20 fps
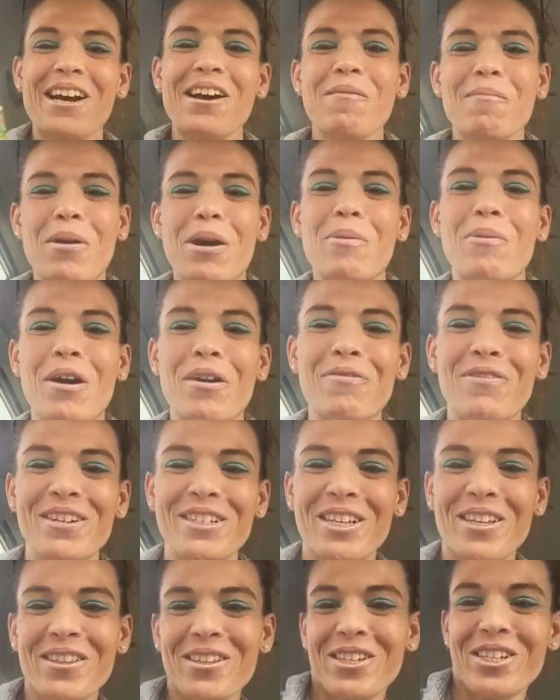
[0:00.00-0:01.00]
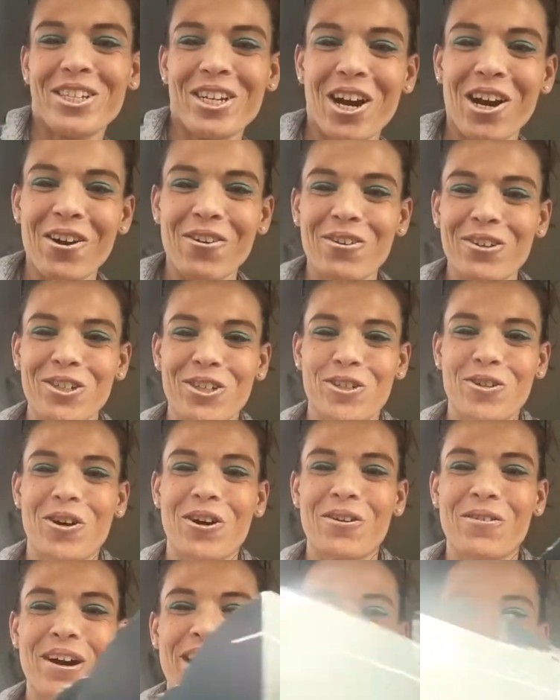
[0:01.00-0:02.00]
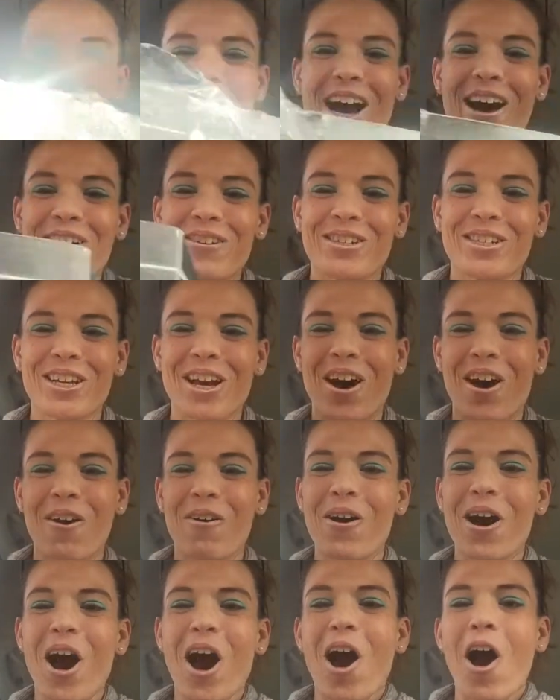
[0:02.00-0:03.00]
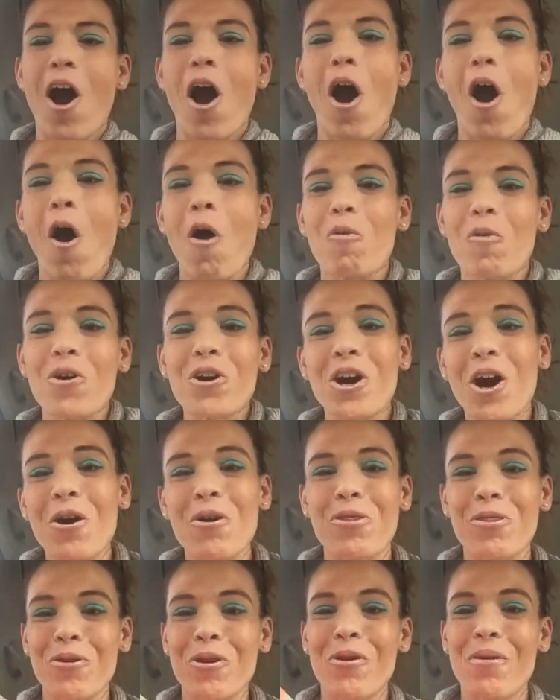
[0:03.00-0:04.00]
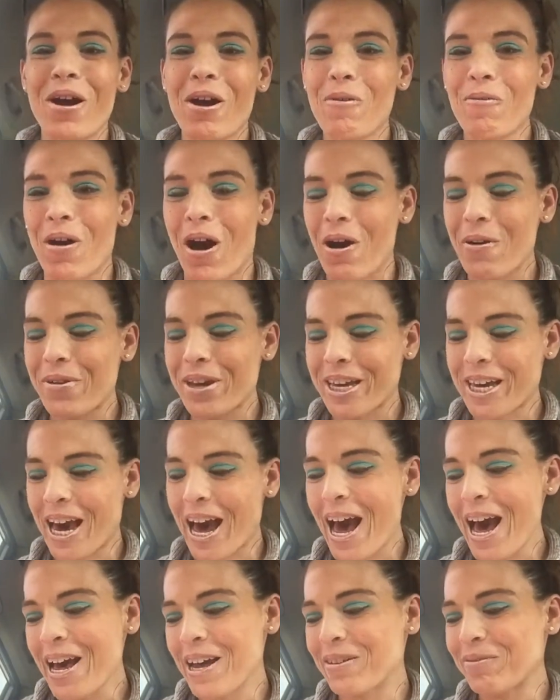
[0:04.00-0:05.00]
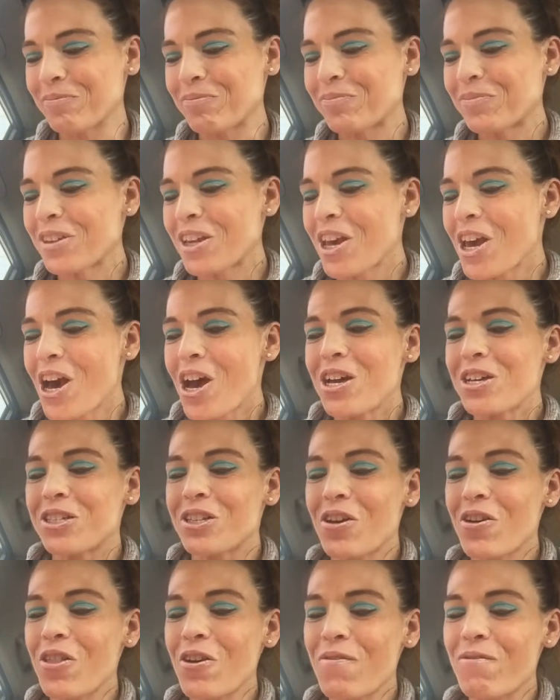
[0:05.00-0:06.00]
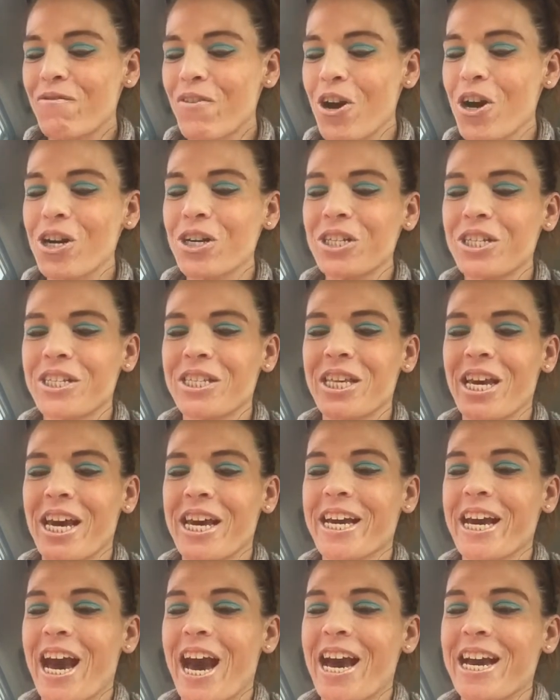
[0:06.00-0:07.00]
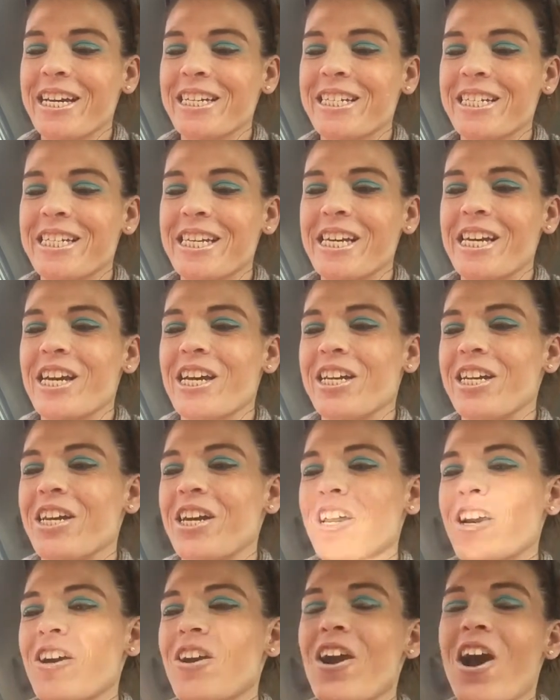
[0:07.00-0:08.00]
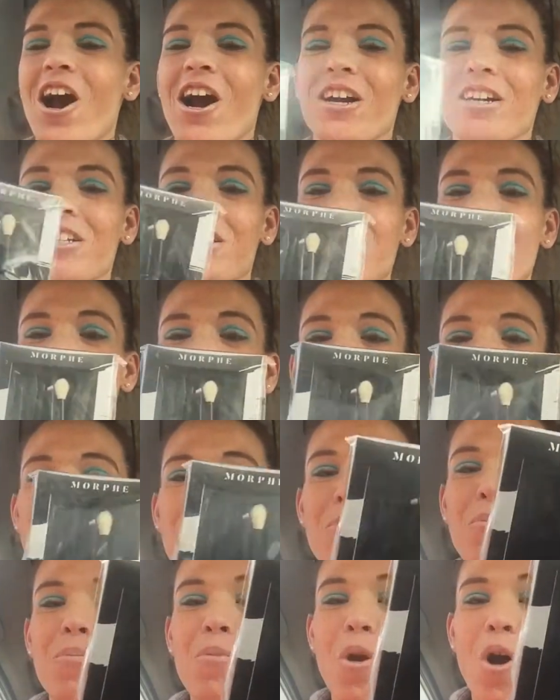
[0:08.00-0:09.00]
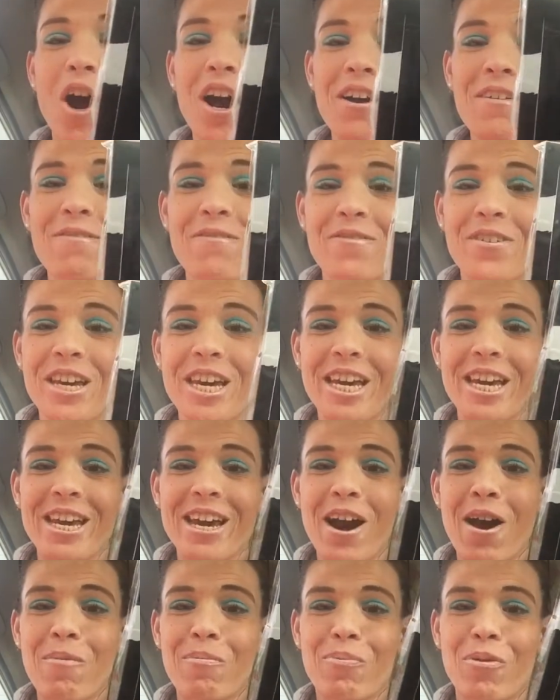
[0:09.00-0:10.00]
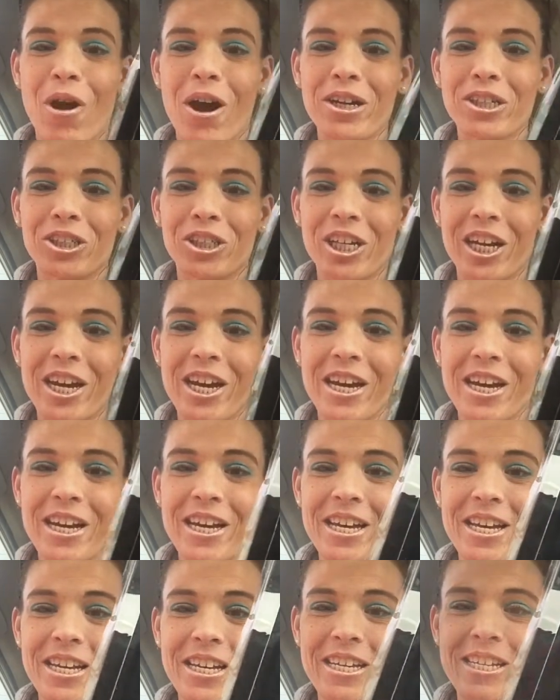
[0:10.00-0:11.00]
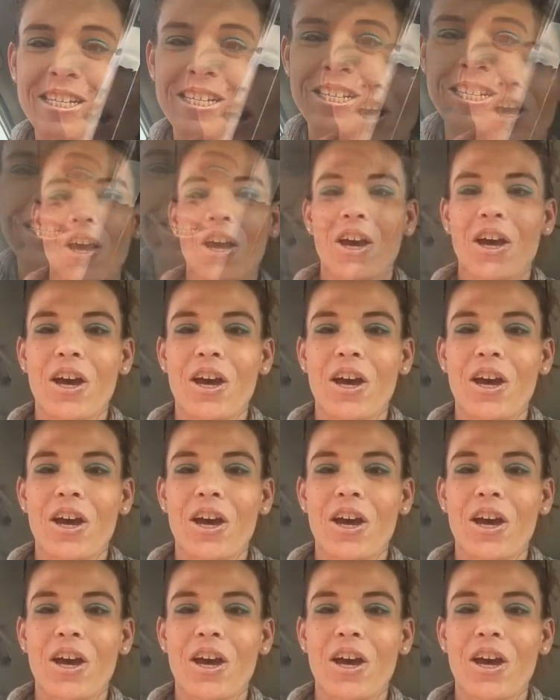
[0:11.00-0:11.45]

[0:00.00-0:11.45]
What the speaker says: My boyfriend's in the store right now, so we'll go through it while we can. So the first thing I see in here are some Morphe brushes.